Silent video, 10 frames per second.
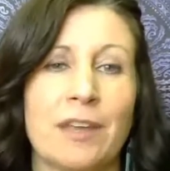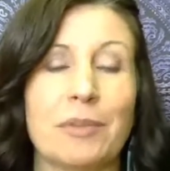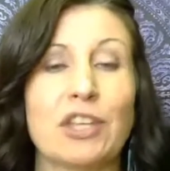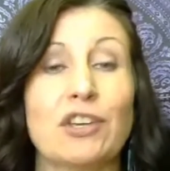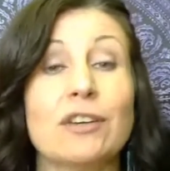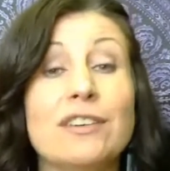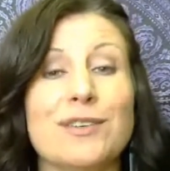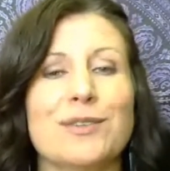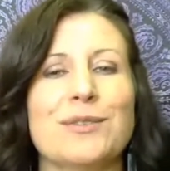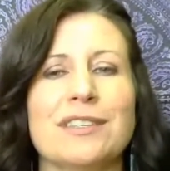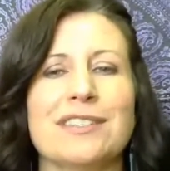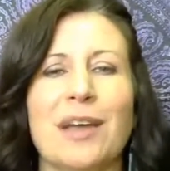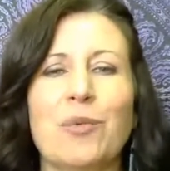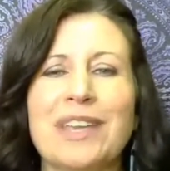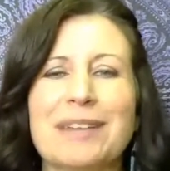But the good news is
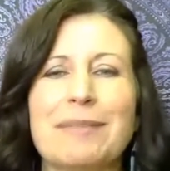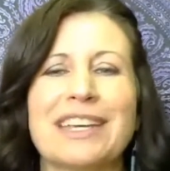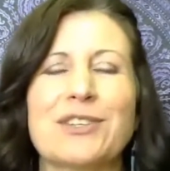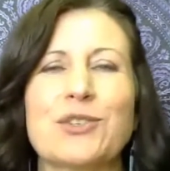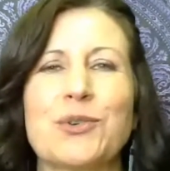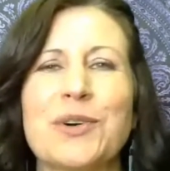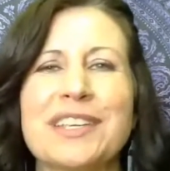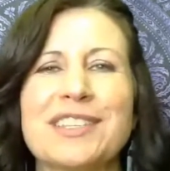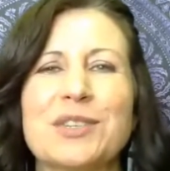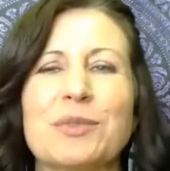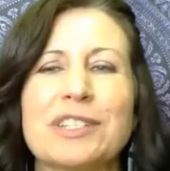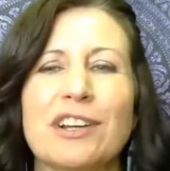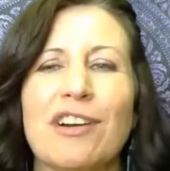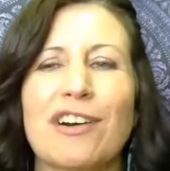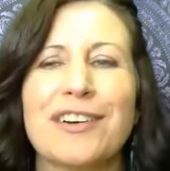that we can make a choice to
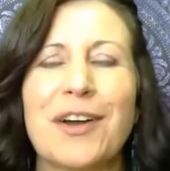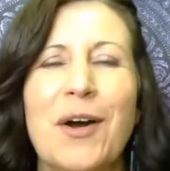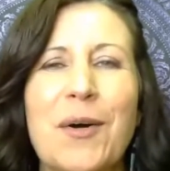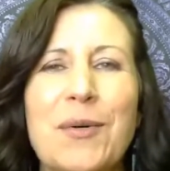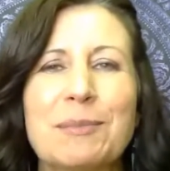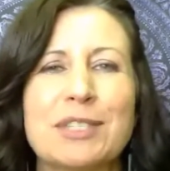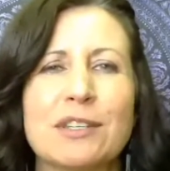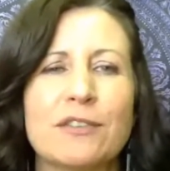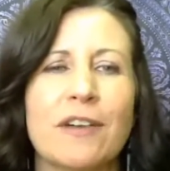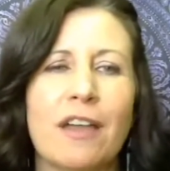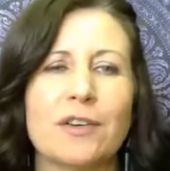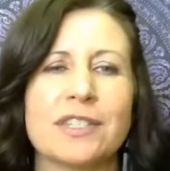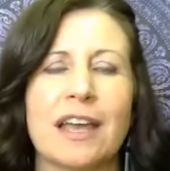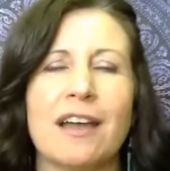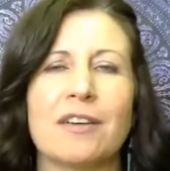return home to the
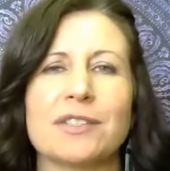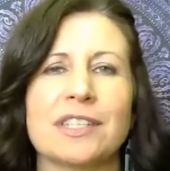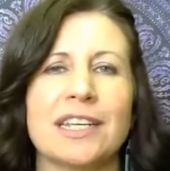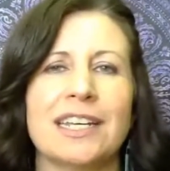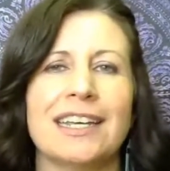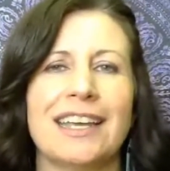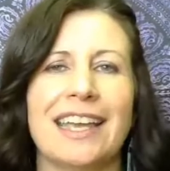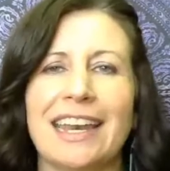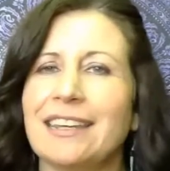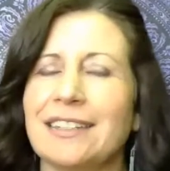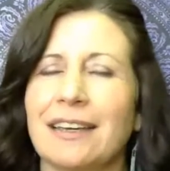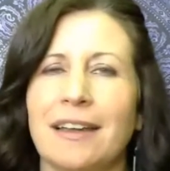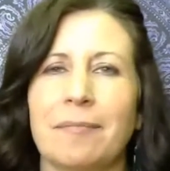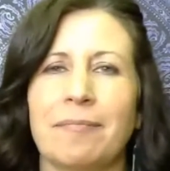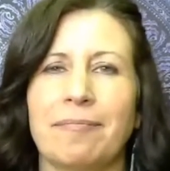Father's house at any
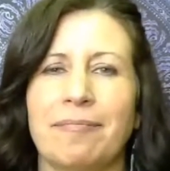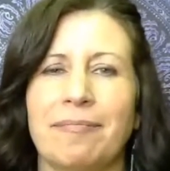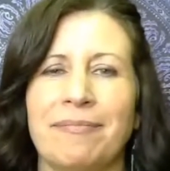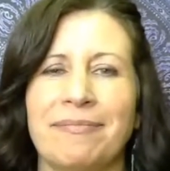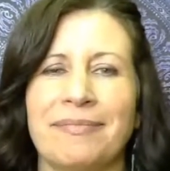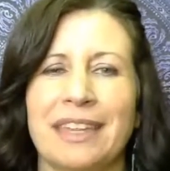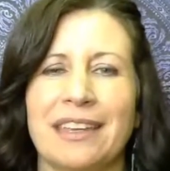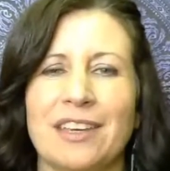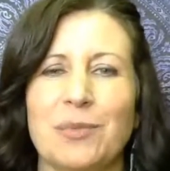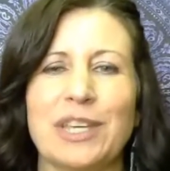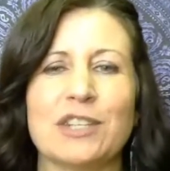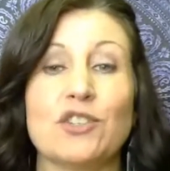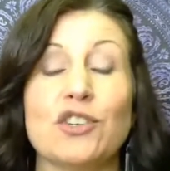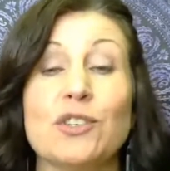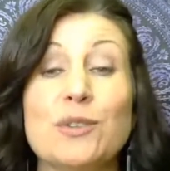time. We can
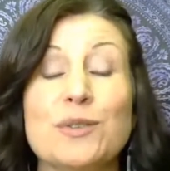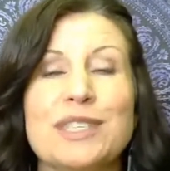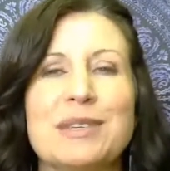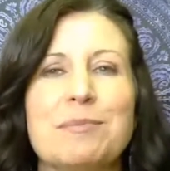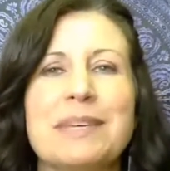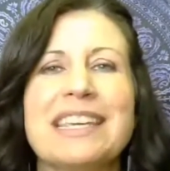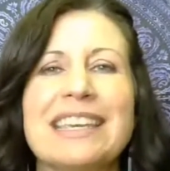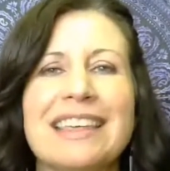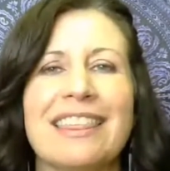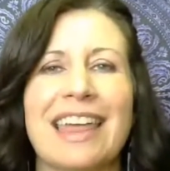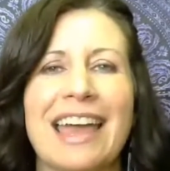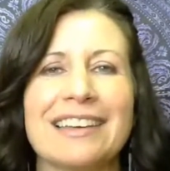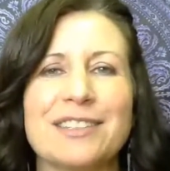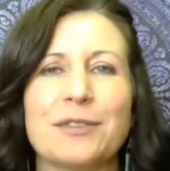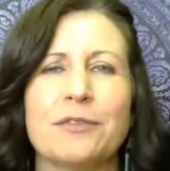choose to be
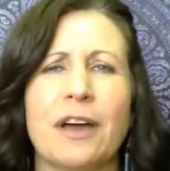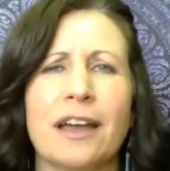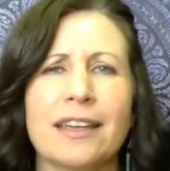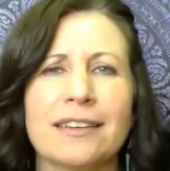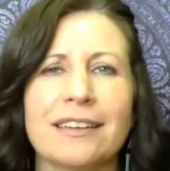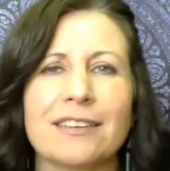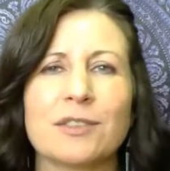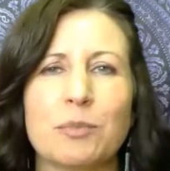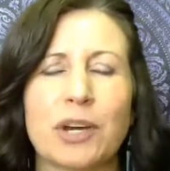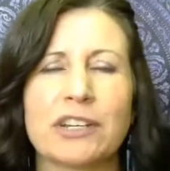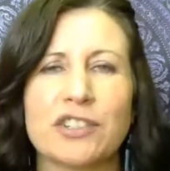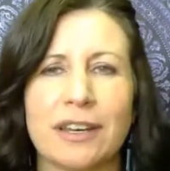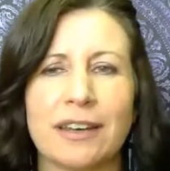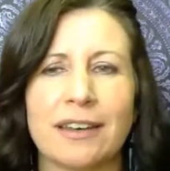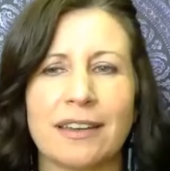that divine
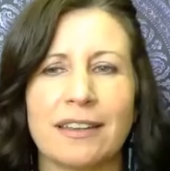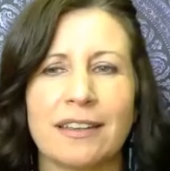expression.